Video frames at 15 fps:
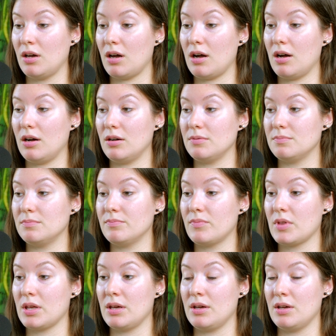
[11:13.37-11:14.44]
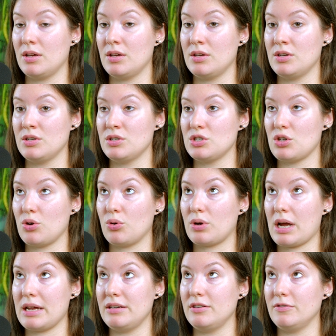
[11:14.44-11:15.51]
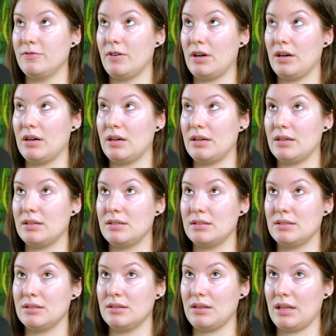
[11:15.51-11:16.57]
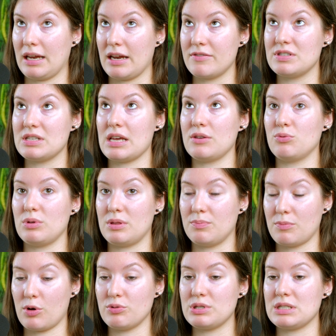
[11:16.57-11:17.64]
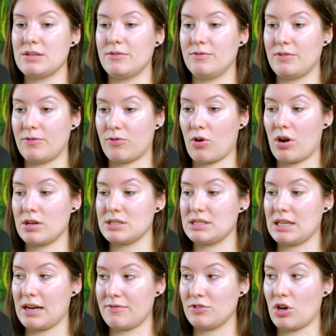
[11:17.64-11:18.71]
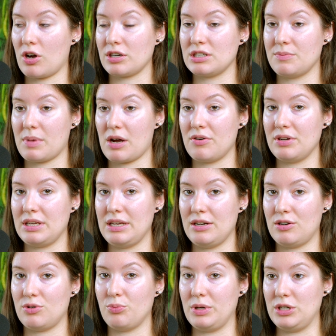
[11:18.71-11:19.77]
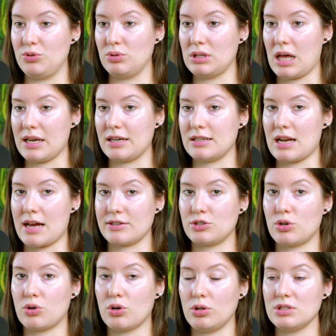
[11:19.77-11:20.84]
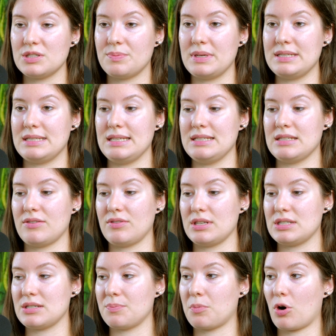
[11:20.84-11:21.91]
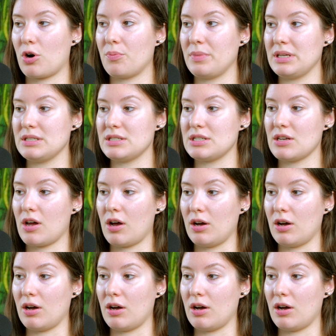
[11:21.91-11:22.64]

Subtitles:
So kind of like I've said with most of the frogs that I've talked about here, we do a lot of nocturnal species in this department.